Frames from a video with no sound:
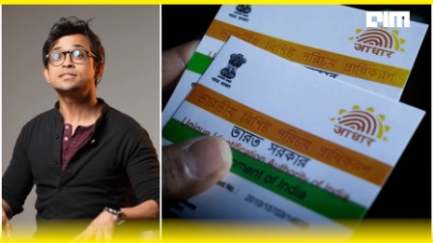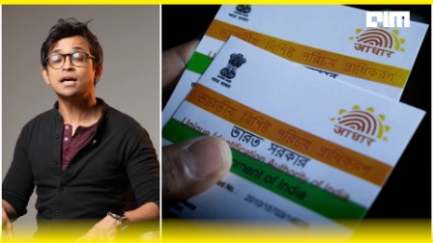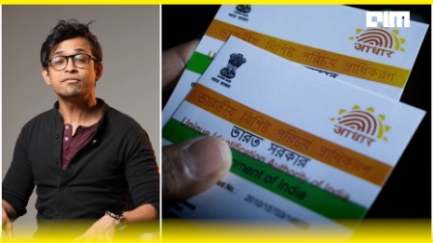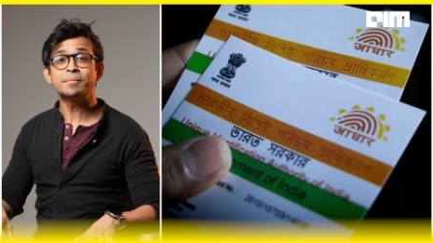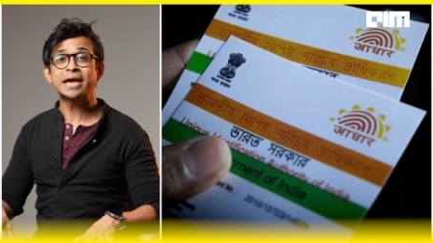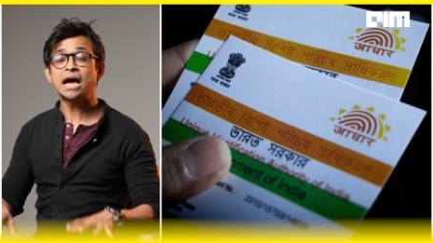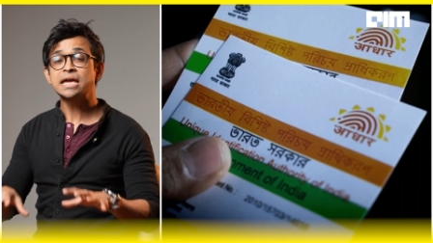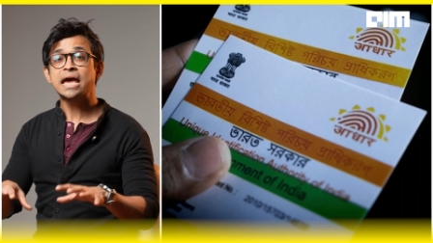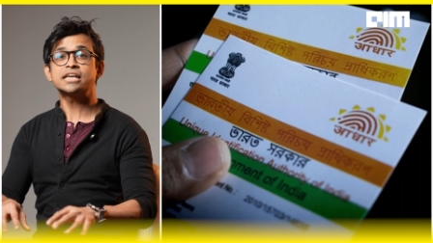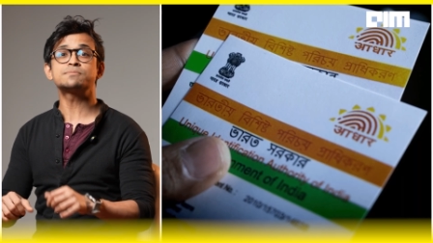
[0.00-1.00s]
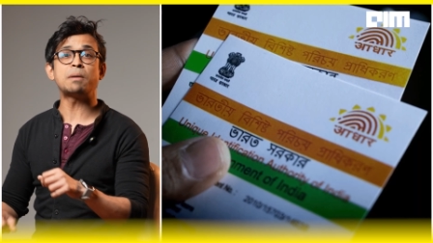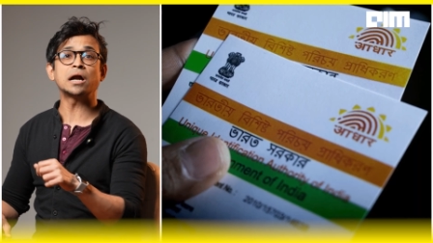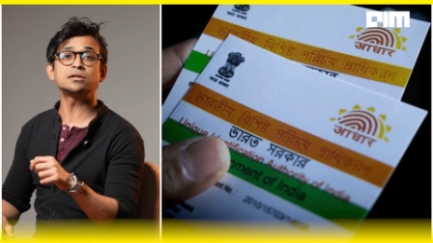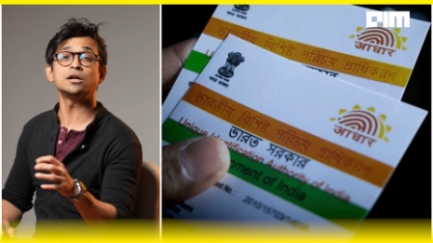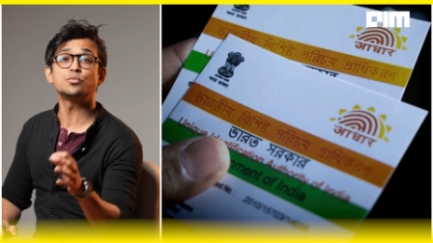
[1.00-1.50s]
Sarvam AI has
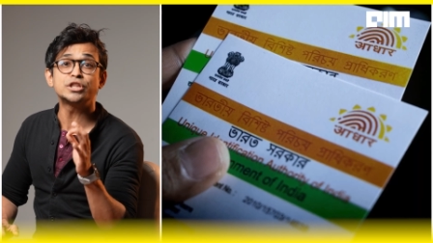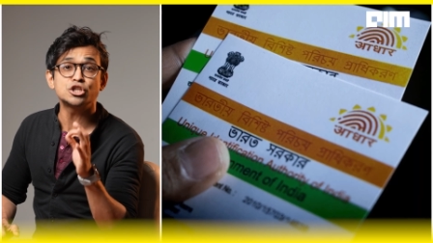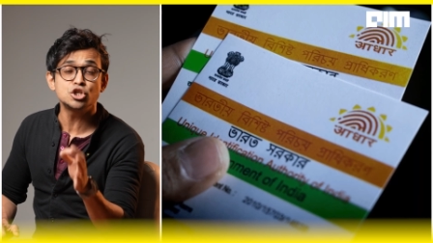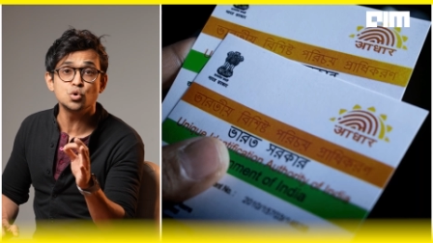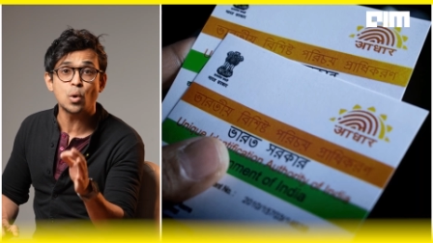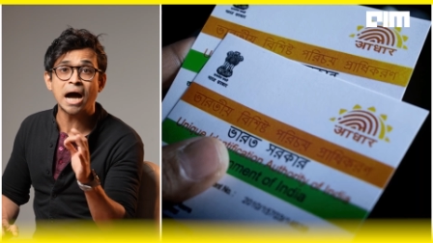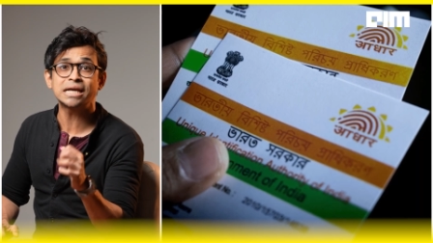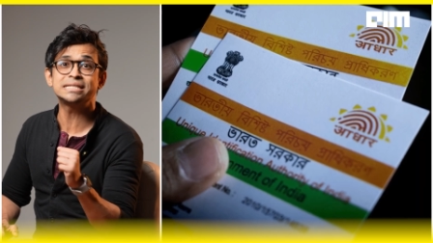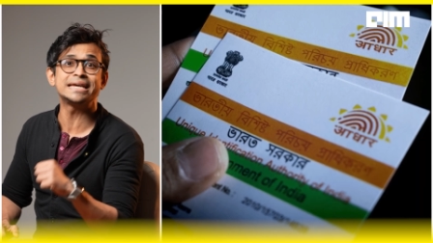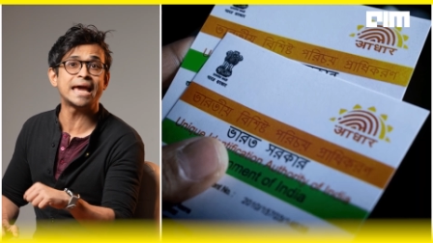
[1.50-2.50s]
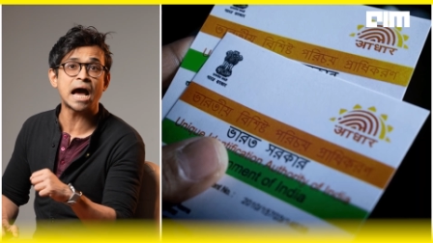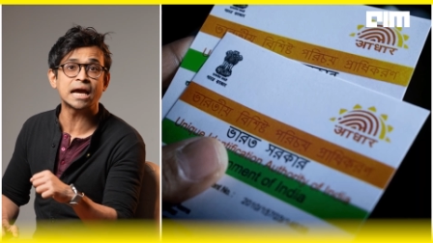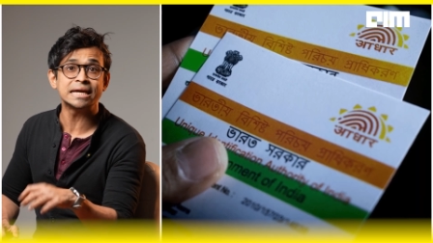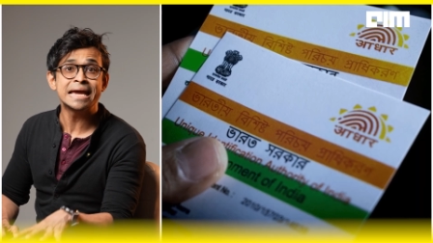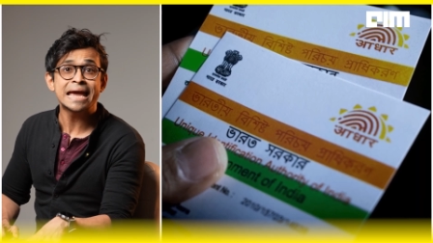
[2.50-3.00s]
partnered with
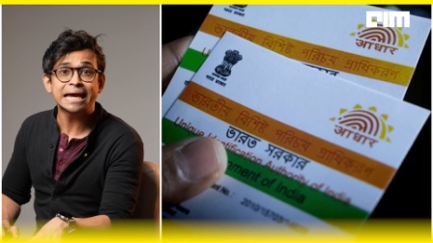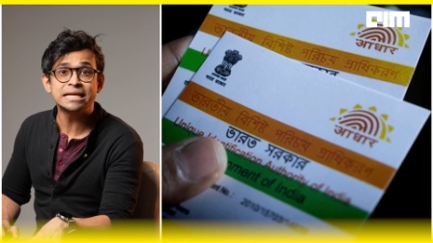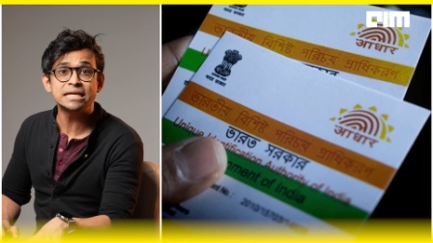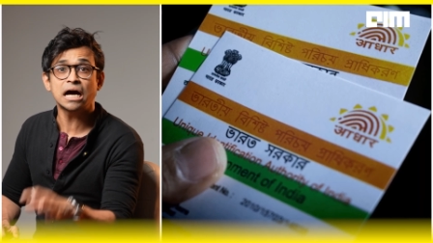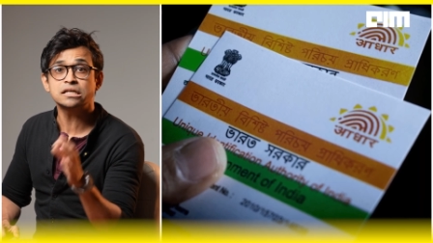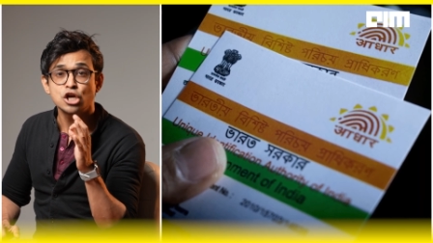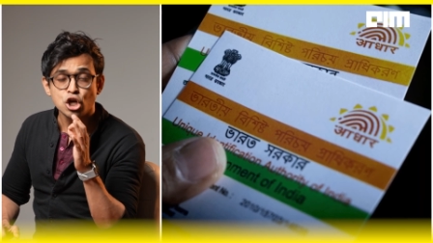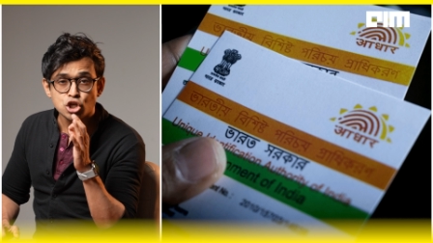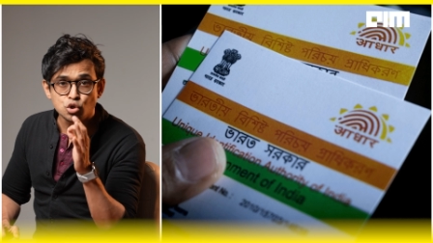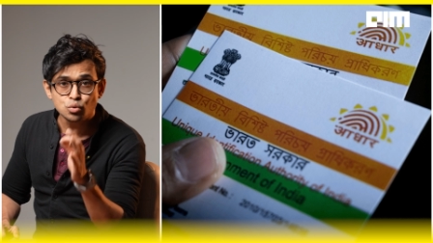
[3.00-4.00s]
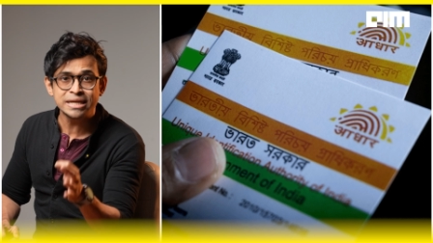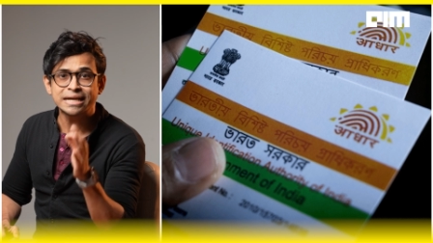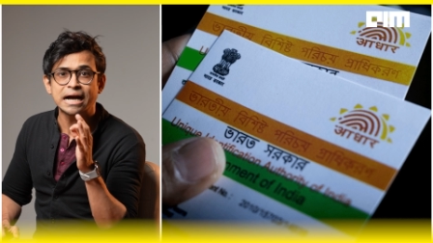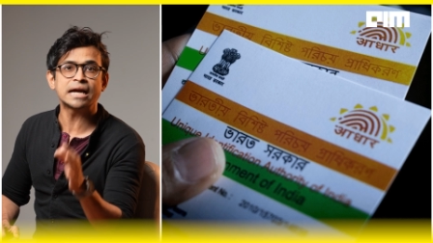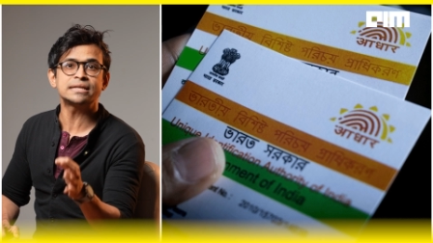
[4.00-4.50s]
UIDAI India's
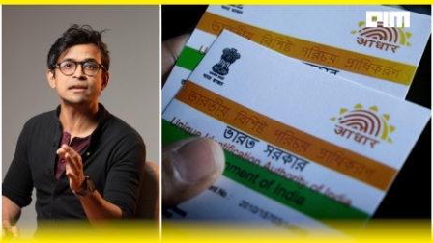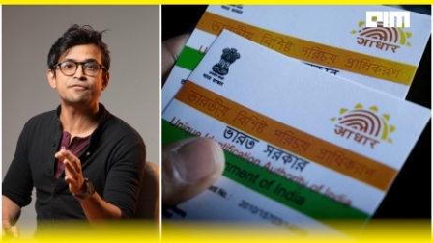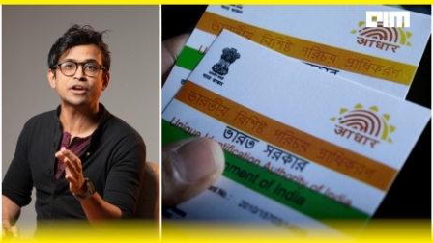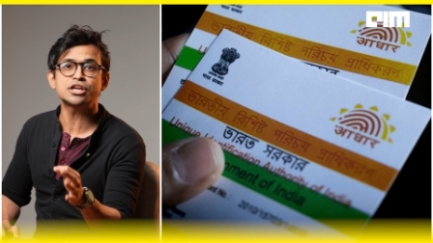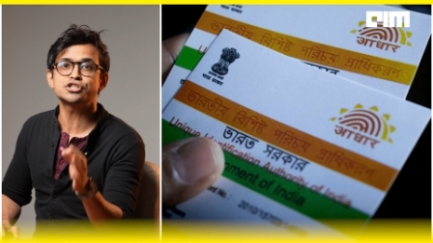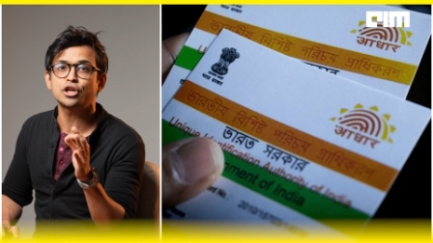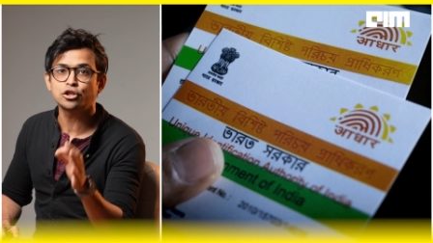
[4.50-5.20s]
unique identification